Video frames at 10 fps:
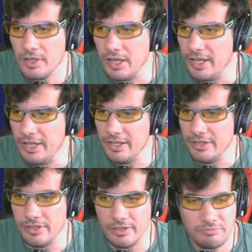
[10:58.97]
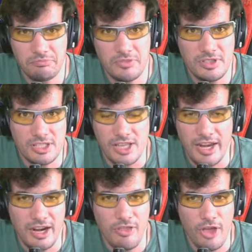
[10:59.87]
and it's
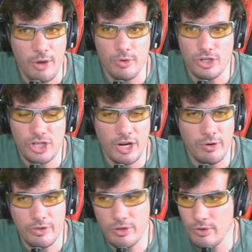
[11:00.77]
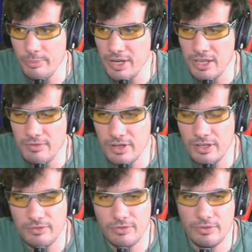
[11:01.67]
exciting. I thought I would share with you. I mean, even
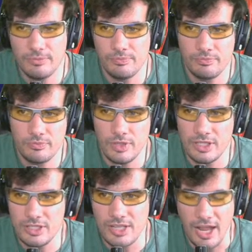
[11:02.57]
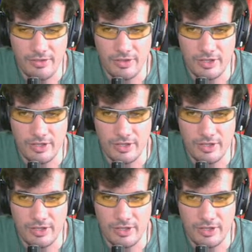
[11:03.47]
if it's not the